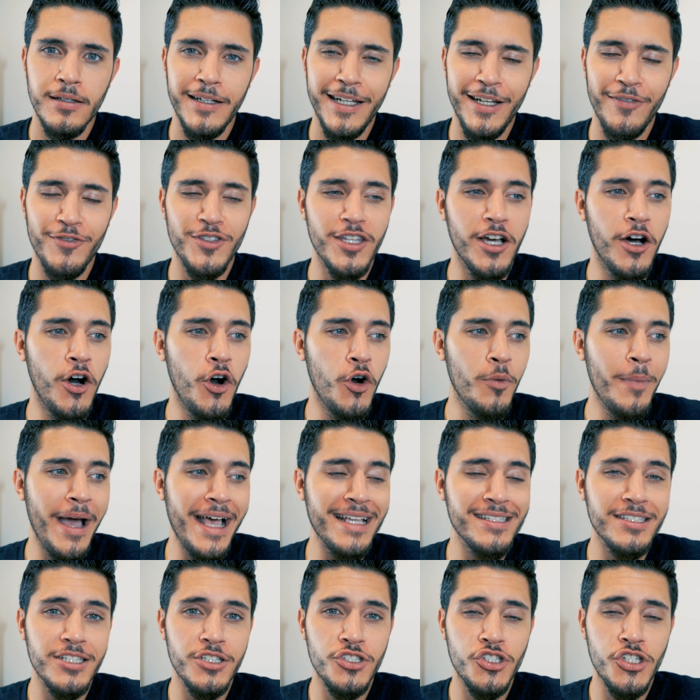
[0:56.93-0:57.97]
If the home
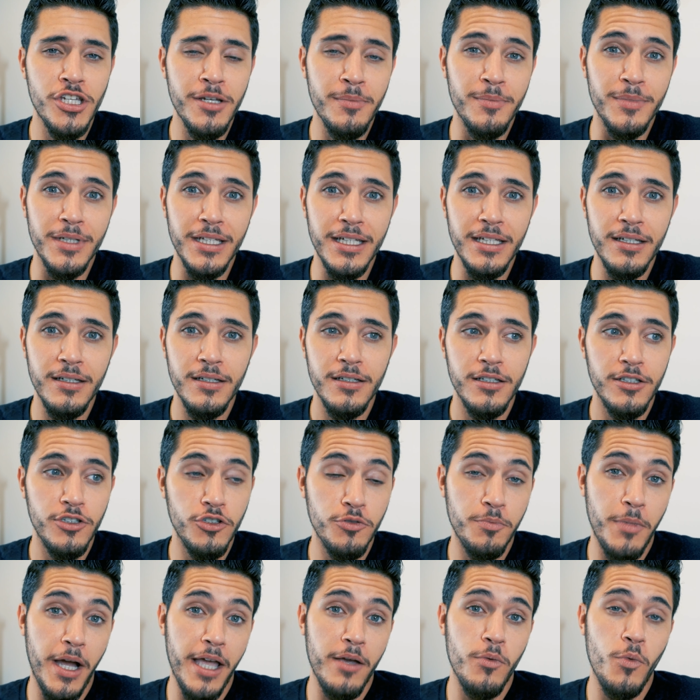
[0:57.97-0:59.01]
has a chimney, you
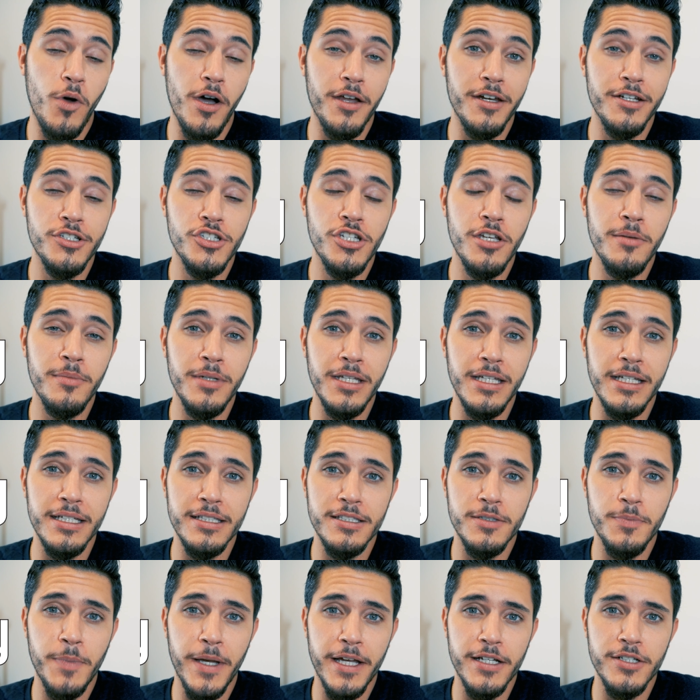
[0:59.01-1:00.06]
might want a chimney
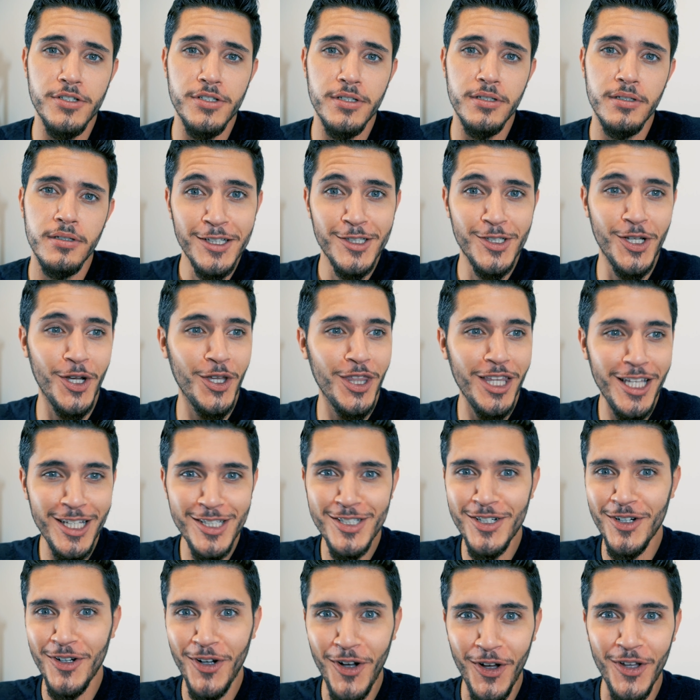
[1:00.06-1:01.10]
inspection. So
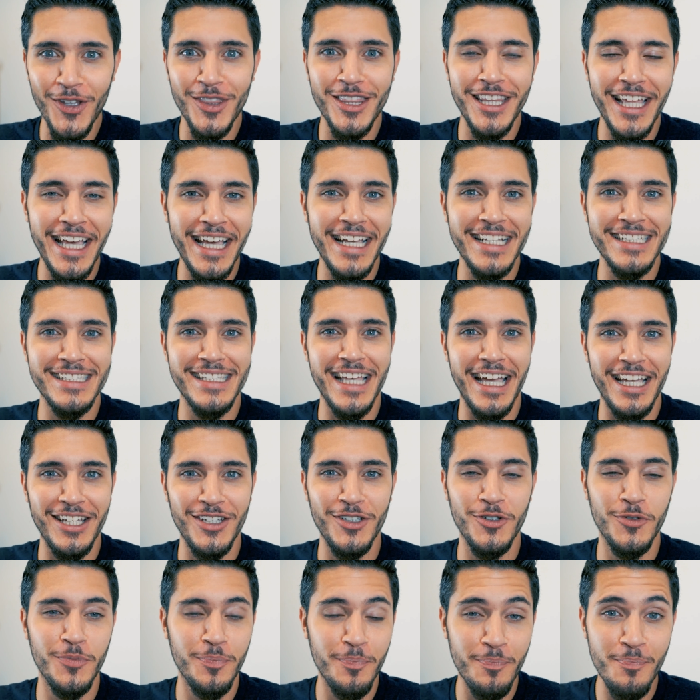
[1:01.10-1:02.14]
these are all things that
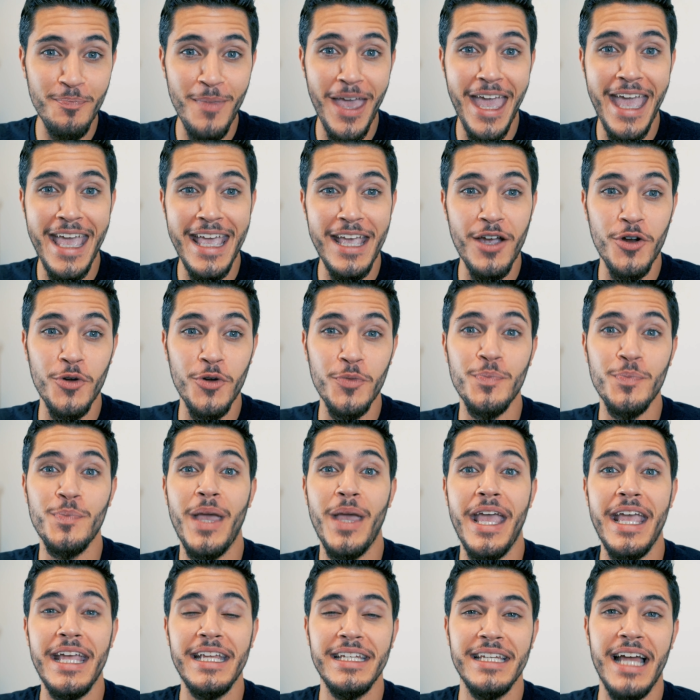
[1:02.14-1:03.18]
you may or
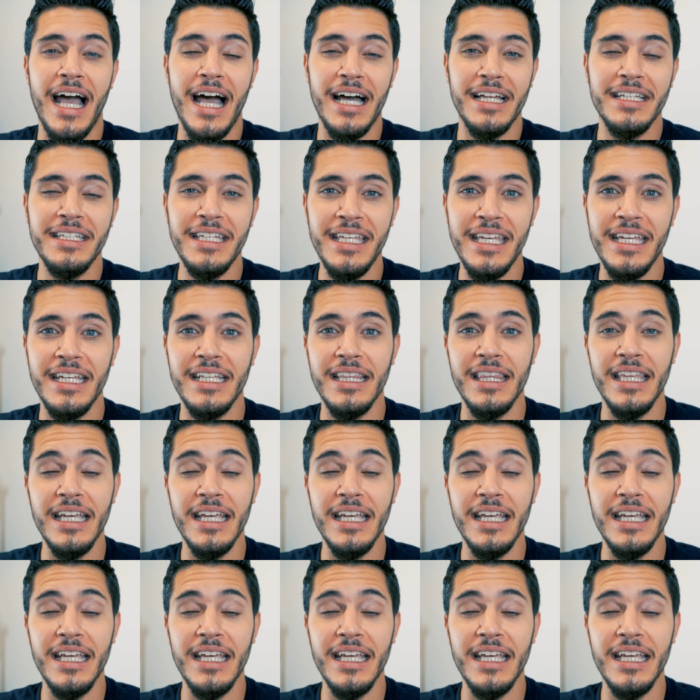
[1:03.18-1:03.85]
may not need.